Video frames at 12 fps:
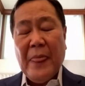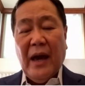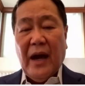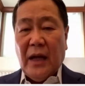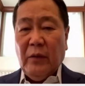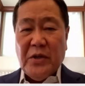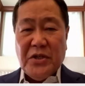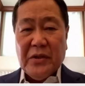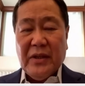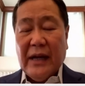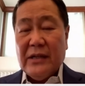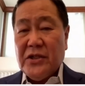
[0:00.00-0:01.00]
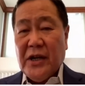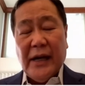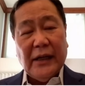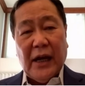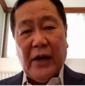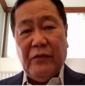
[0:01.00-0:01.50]
and we should tell China,
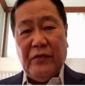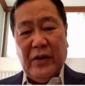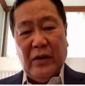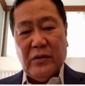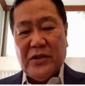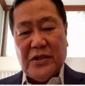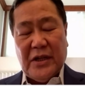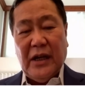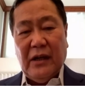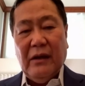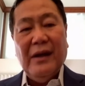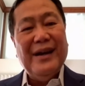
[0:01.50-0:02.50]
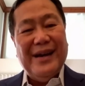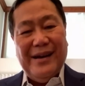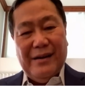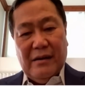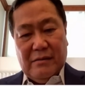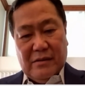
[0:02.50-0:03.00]
if you still
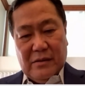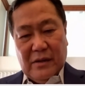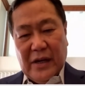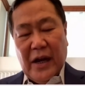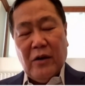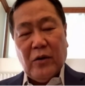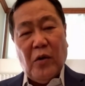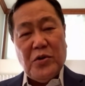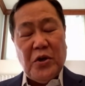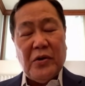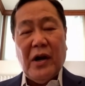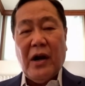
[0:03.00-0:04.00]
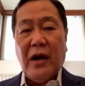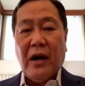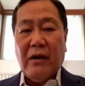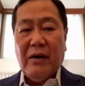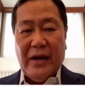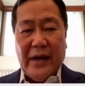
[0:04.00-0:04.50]
encroach on
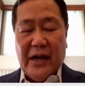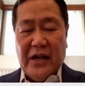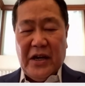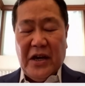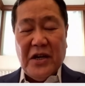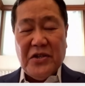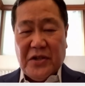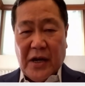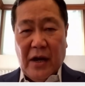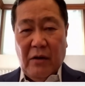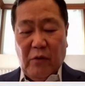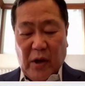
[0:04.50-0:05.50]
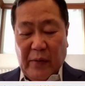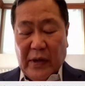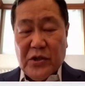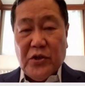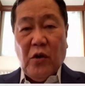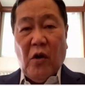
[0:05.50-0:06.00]
our EEZ, we will
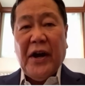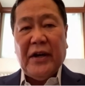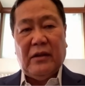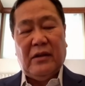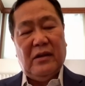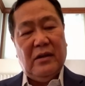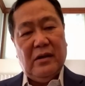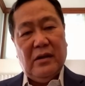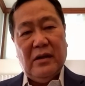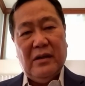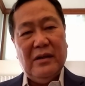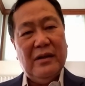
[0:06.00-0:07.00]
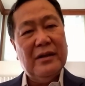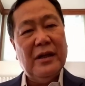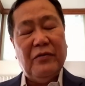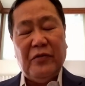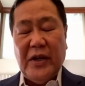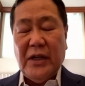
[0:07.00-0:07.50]
join the
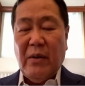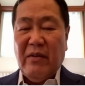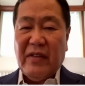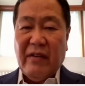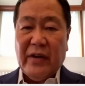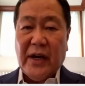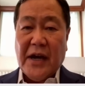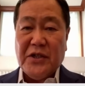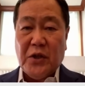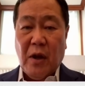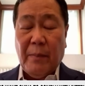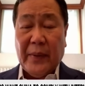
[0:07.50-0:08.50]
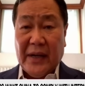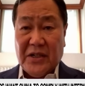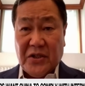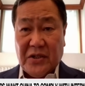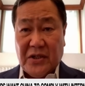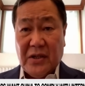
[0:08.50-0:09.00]
freedom of navigation
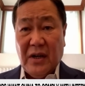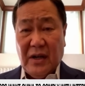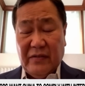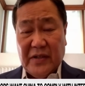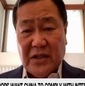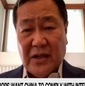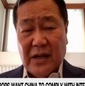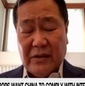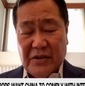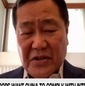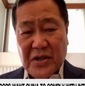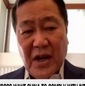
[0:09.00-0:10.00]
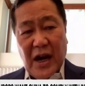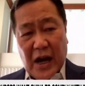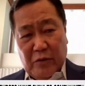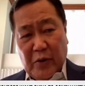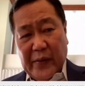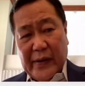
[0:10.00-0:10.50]
operations of these countries, and
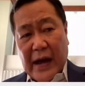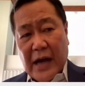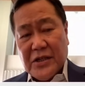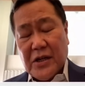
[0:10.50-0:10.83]
we will ask our